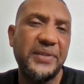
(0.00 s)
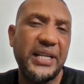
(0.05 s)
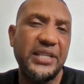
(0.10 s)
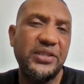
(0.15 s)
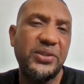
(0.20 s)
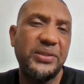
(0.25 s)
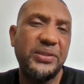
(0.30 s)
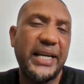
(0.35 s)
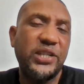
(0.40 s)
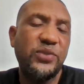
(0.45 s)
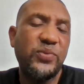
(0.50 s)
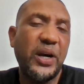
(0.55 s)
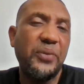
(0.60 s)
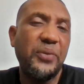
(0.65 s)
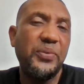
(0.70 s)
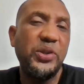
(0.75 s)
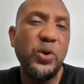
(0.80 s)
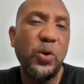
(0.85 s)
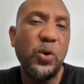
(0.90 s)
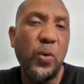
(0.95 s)
And so that's why
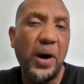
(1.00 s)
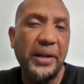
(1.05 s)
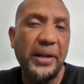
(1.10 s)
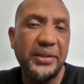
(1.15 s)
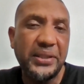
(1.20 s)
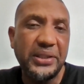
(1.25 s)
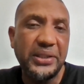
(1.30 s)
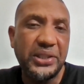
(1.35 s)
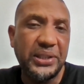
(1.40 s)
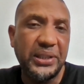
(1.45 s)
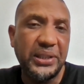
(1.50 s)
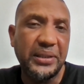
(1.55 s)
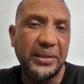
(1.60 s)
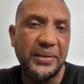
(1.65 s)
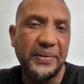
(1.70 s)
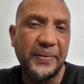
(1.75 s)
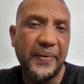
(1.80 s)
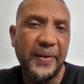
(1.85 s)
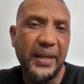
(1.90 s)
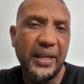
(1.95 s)
we don't want to
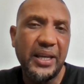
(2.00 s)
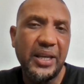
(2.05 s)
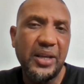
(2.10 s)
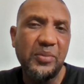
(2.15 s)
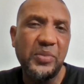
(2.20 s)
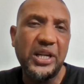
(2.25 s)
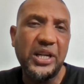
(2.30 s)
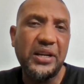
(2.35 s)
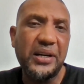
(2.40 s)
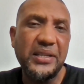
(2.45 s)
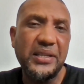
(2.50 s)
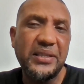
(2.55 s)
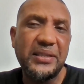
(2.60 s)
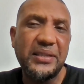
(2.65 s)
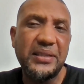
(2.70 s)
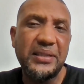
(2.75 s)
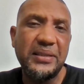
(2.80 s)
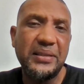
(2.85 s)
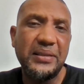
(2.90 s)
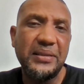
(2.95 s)
share.
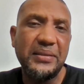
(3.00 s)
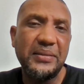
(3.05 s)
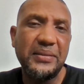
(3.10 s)
Because,